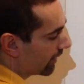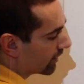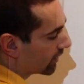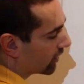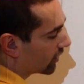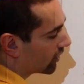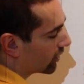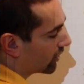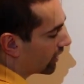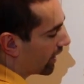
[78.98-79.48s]

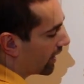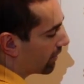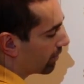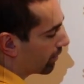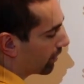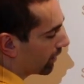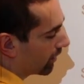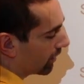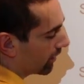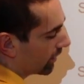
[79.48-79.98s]
the
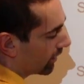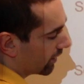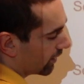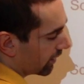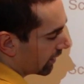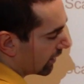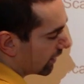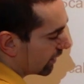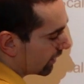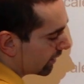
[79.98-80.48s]
shape
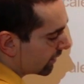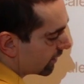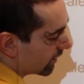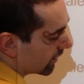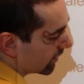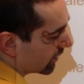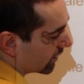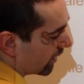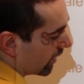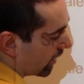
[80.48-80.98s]
is
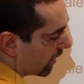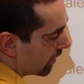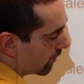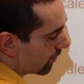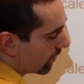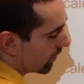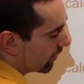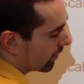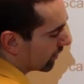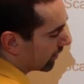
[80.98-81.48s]
the
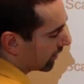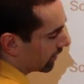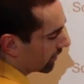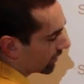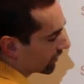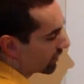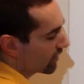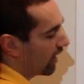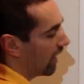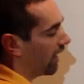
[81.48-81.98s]
same
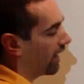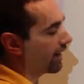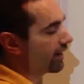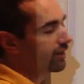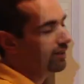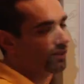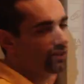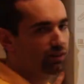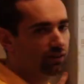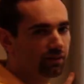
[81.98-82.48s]

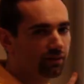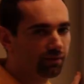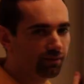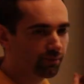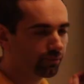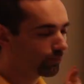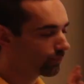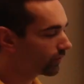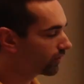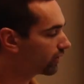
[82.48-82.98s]
size.
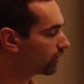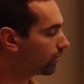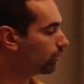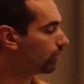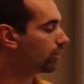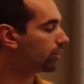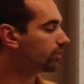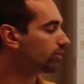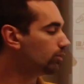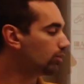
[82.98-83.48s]
It's a
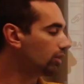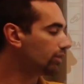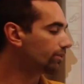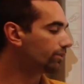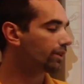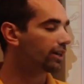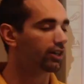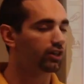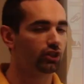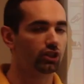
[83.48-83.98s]

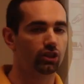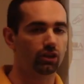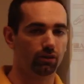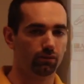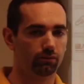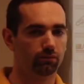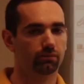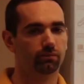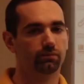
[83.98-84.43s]
1-to-1 ratio.